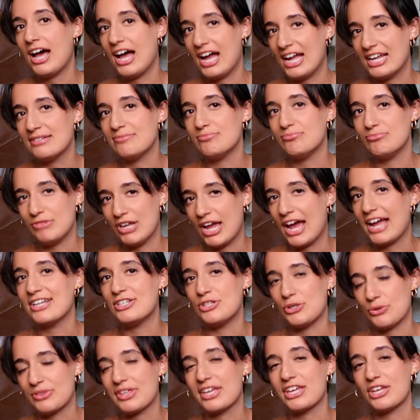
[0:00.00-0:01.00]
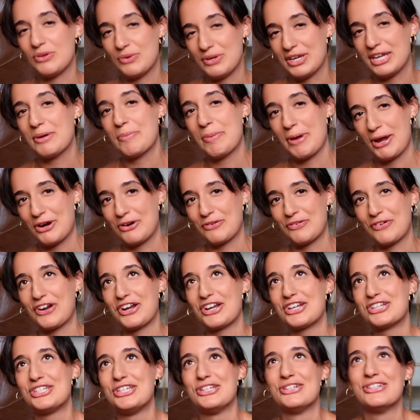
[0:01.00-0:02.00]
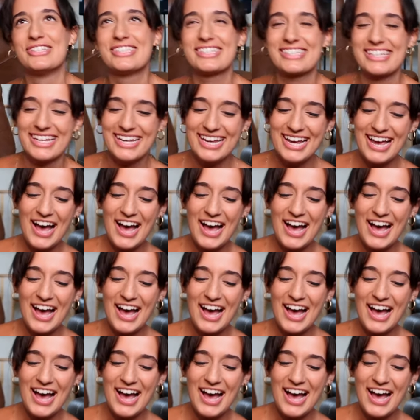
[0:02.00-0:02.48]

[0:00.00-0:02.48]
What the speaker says: I do think you need a pair of running shoes.